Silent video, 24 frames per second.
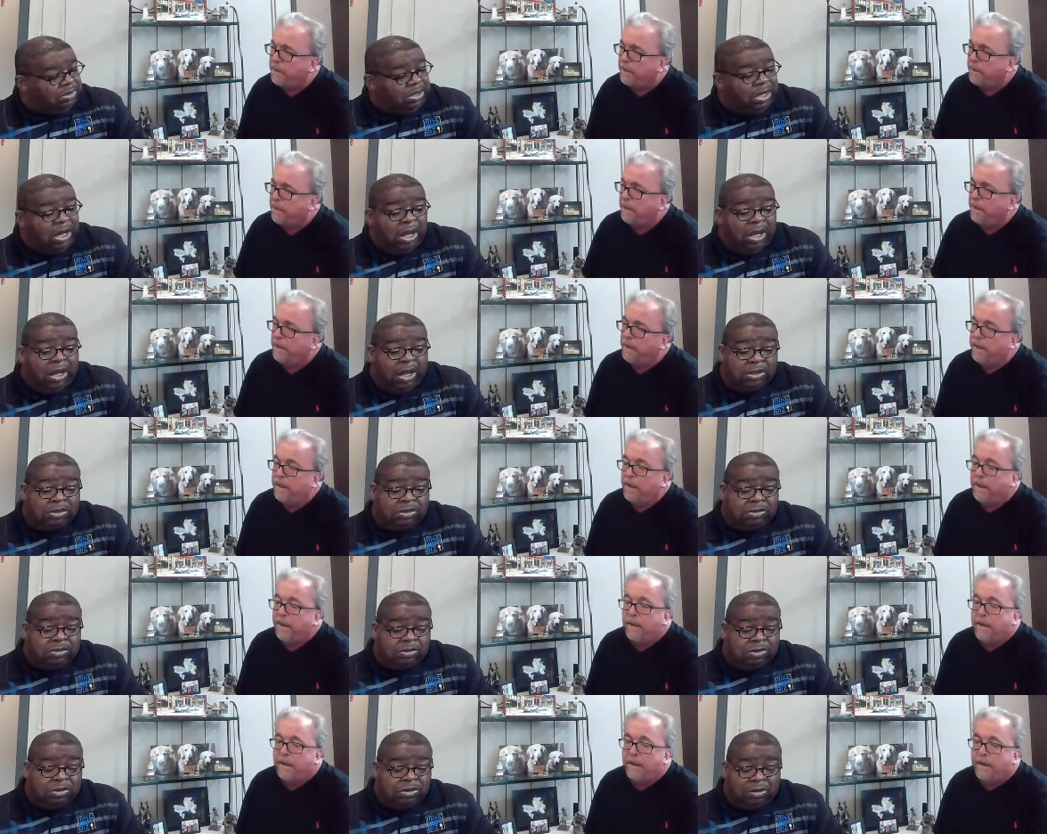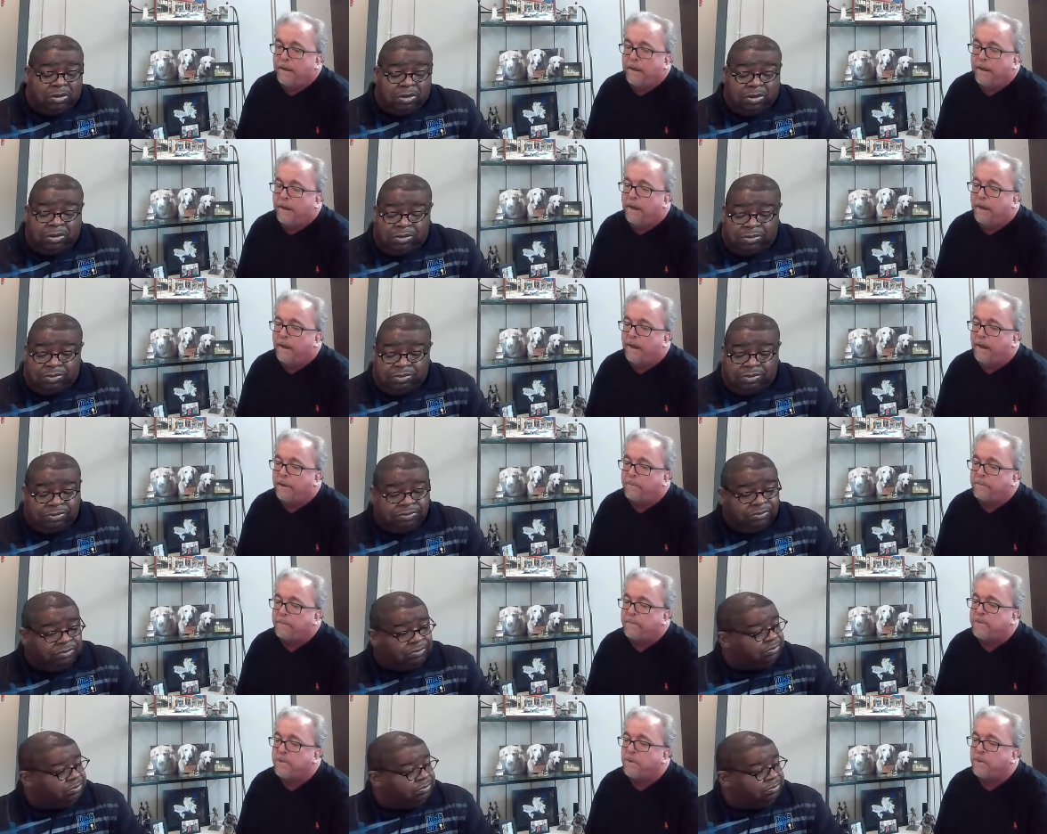Speaker 1: Yeah, that's for sure.
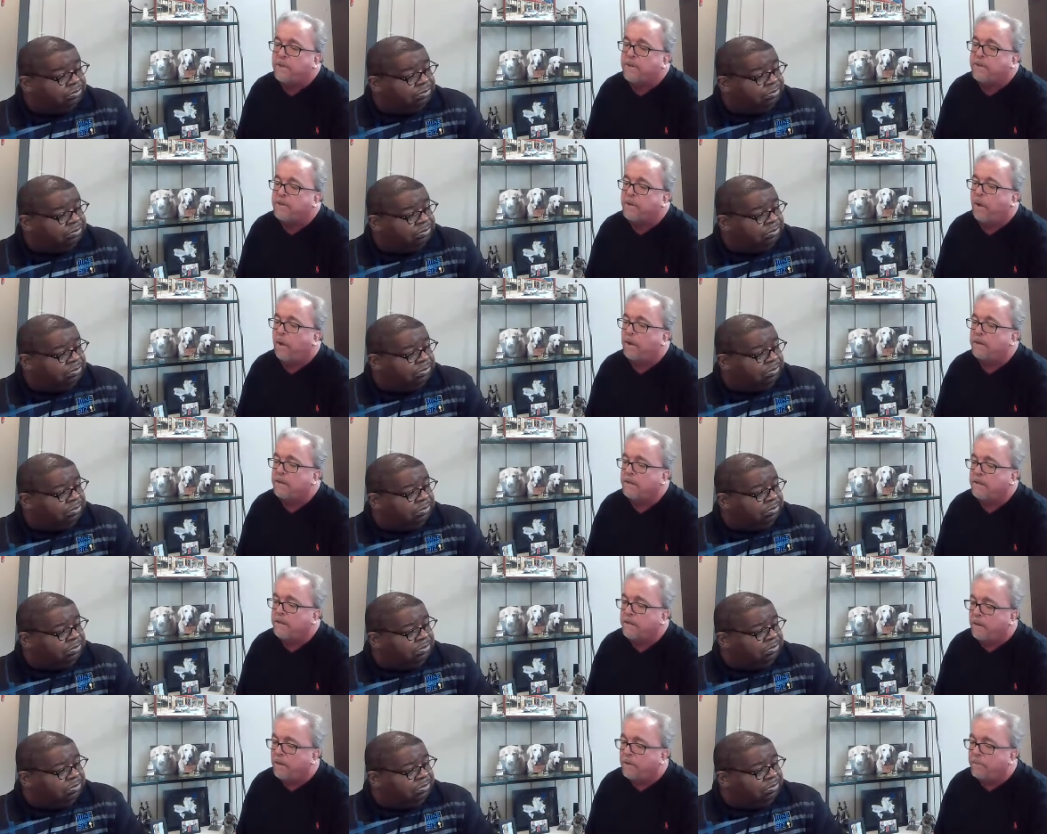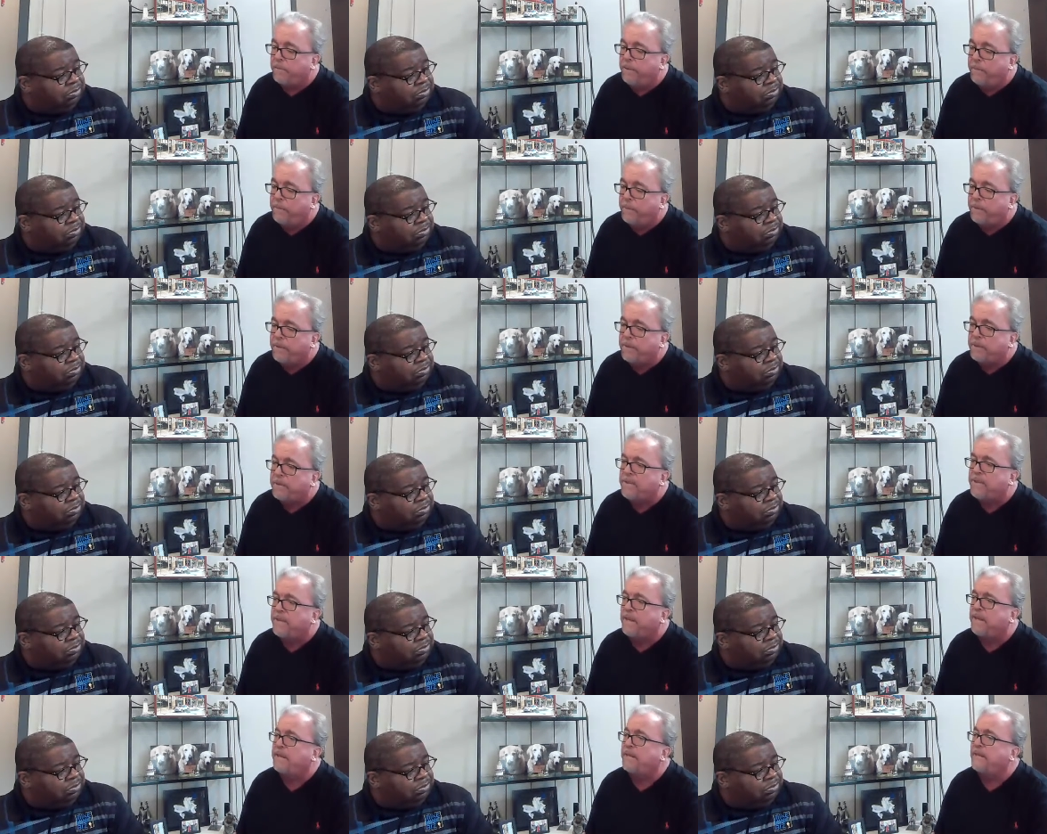Uh, so you talk to young people, you
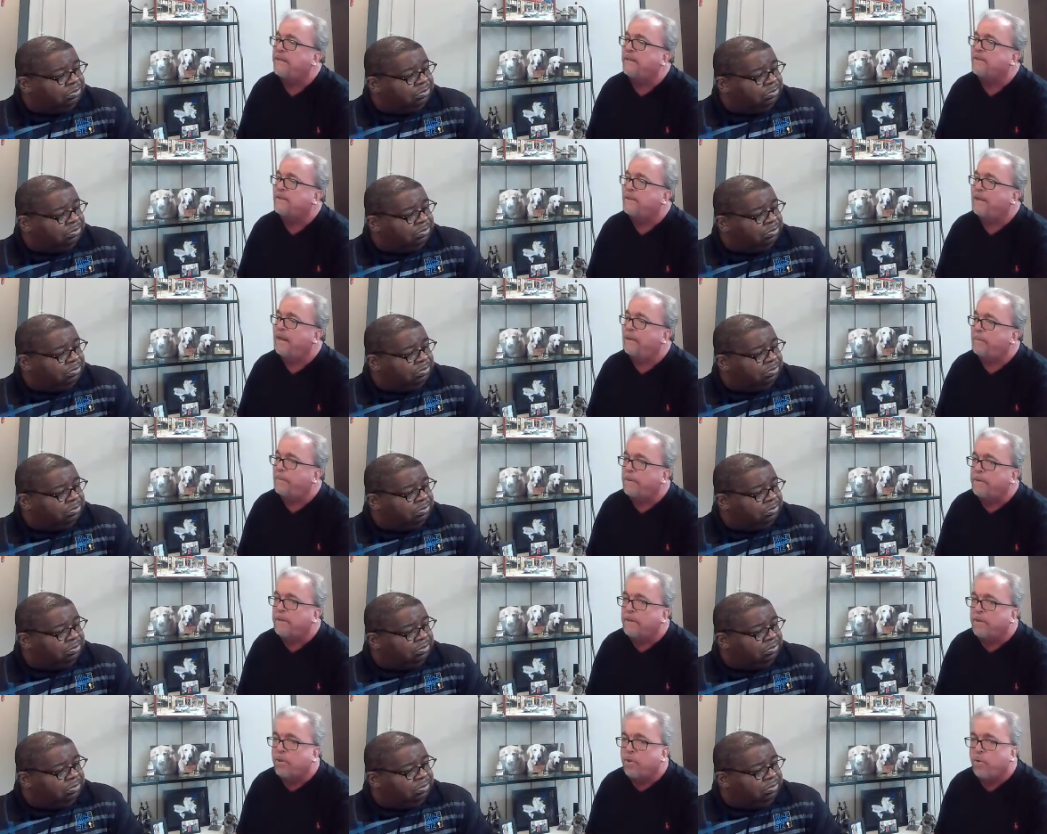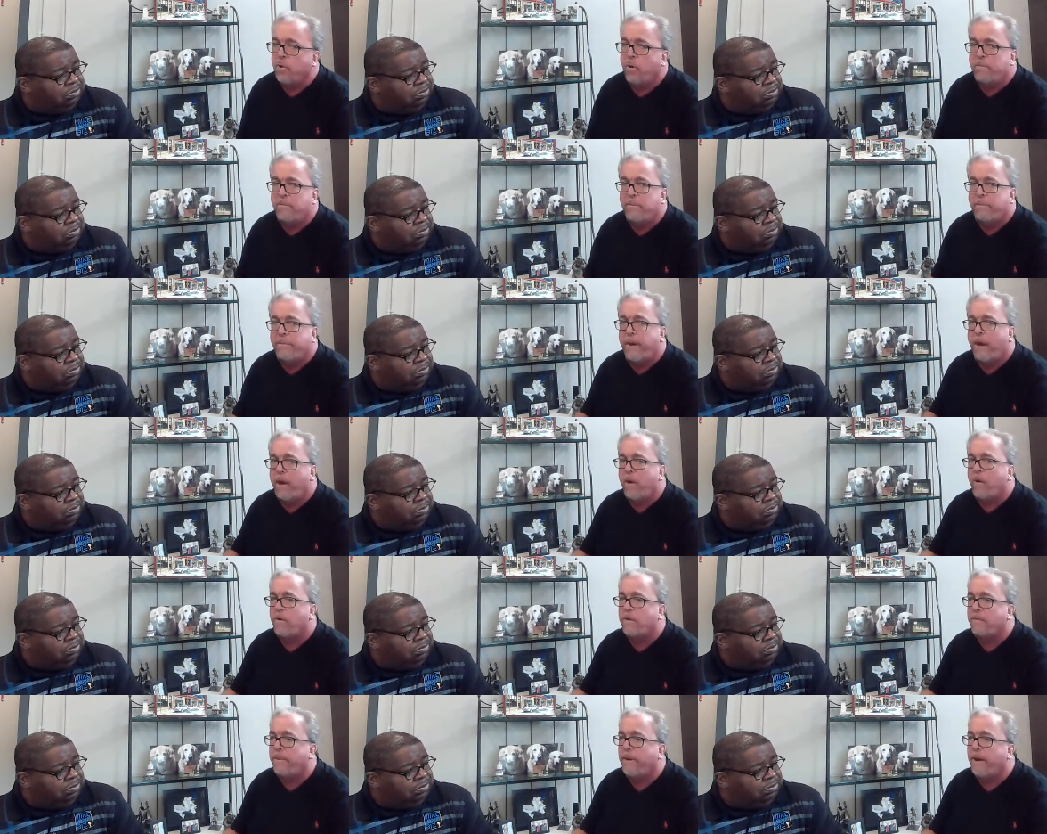set the example, you show them the
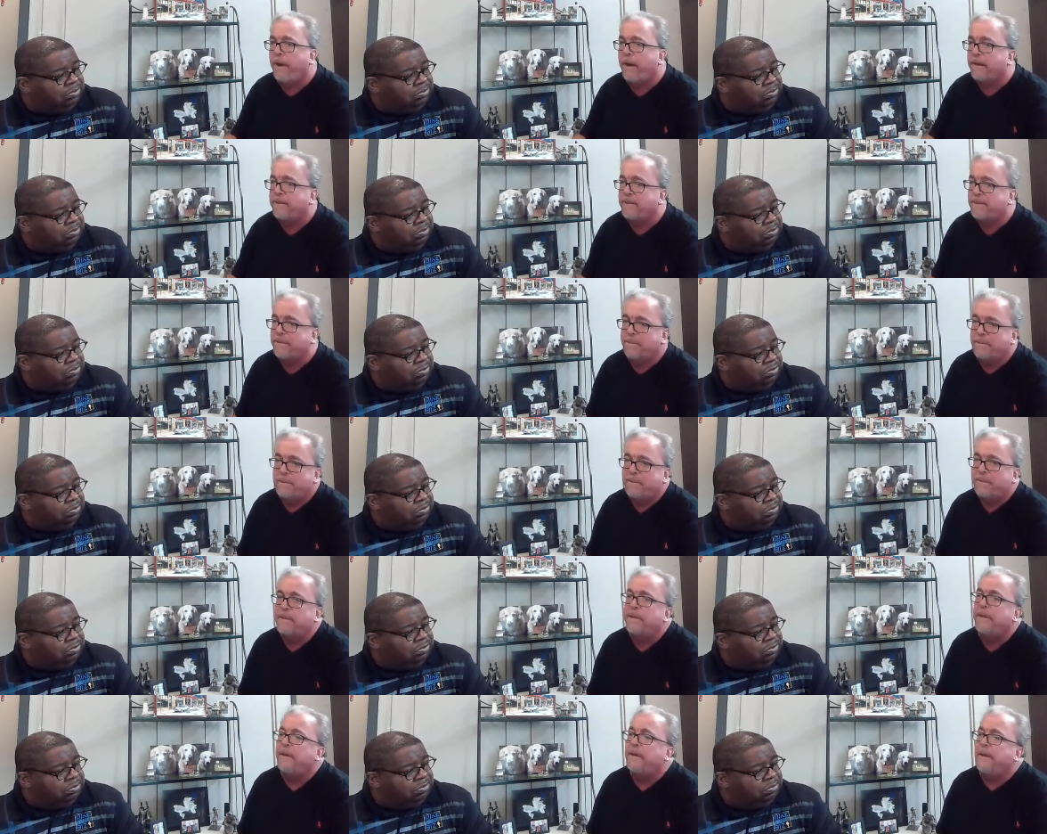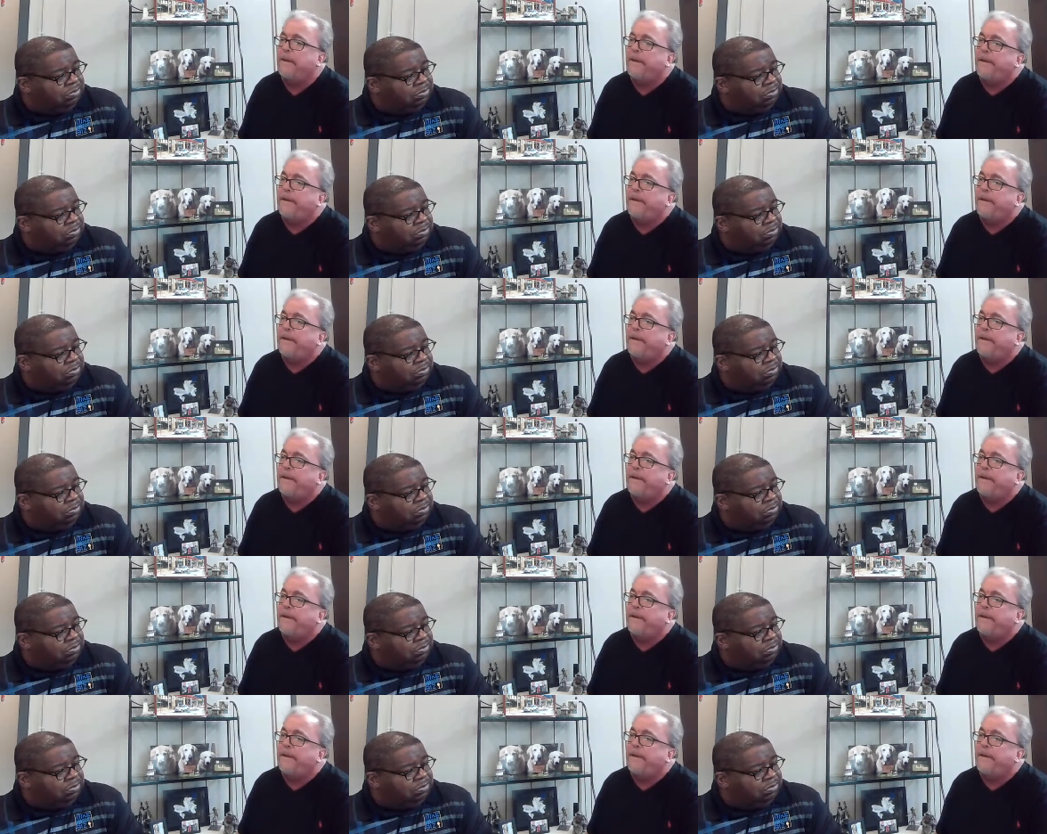power of the possible.